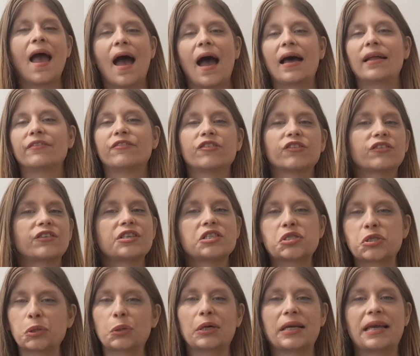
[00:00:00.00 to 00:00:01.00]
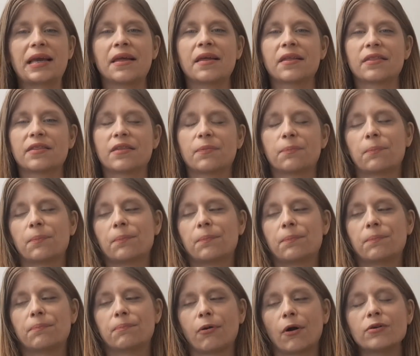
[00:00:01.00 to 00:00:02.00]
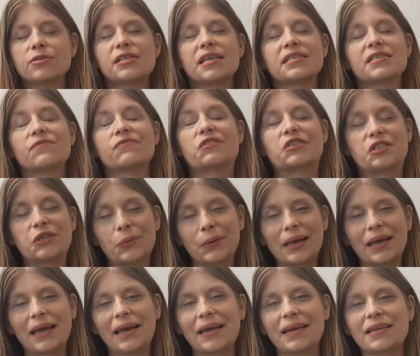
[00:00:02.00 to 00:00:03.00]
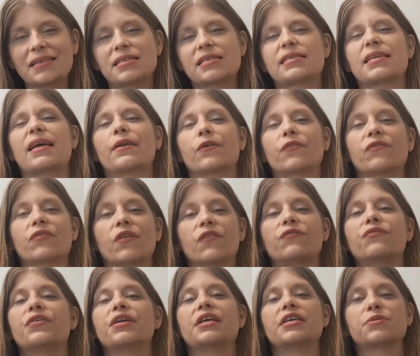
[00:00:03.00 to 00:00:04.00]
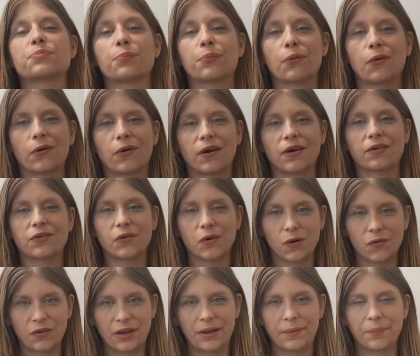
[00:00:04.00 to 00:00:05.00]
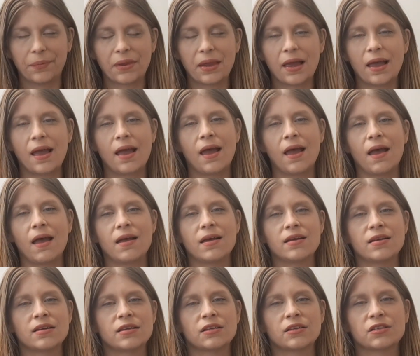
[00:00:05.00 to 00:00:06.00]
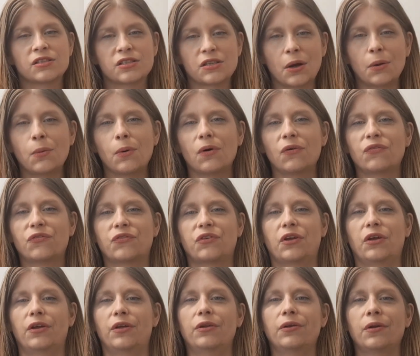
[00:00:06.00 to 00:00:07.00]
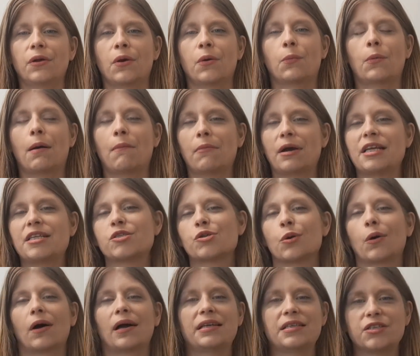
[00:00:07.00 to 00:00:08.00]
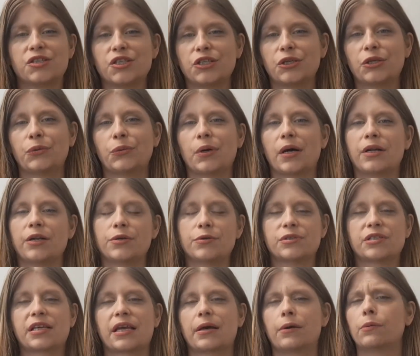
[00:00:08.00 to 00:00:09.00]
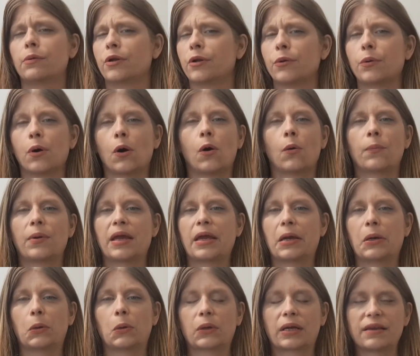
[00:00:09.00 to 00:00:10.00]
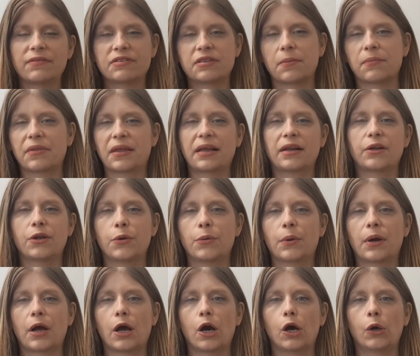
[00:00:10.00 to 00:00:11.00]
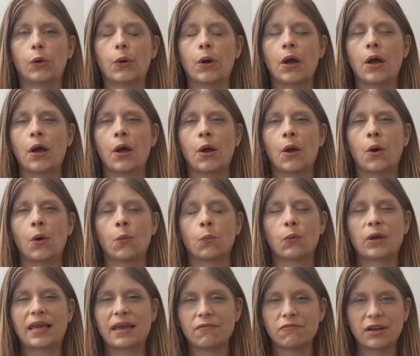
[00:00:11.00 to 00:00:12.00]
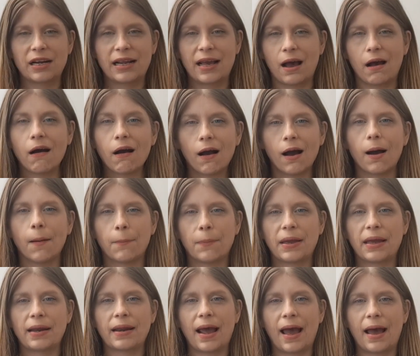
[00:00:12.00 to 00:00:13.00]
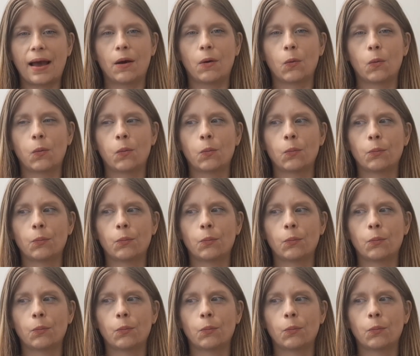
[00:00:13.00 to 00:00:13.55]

and just enjoy the process of doing it instead of the finished product of it. So often when we try and do a new skill, a new hobby, or give something new a go, we get really hung up in how